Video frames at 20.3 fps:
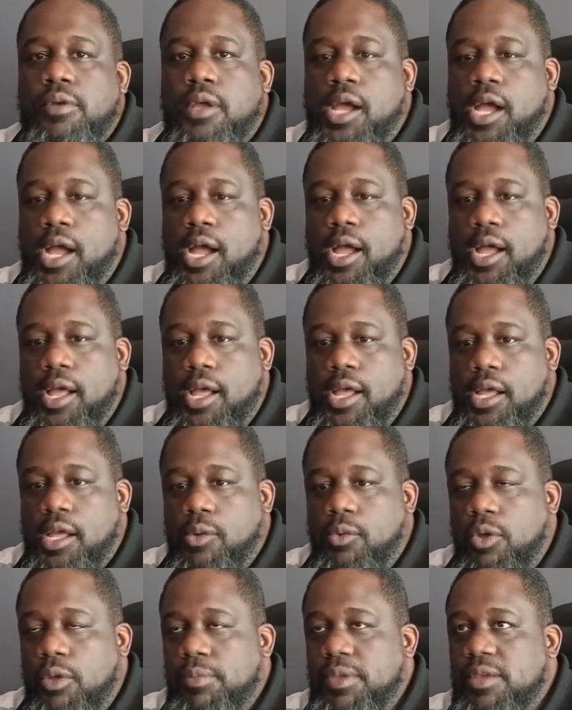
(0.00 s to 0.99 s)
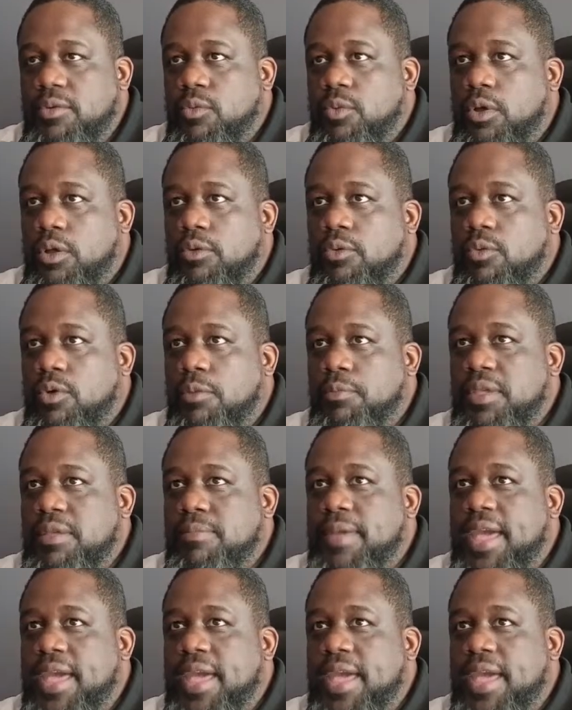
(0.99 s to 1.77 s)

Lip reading: We'll be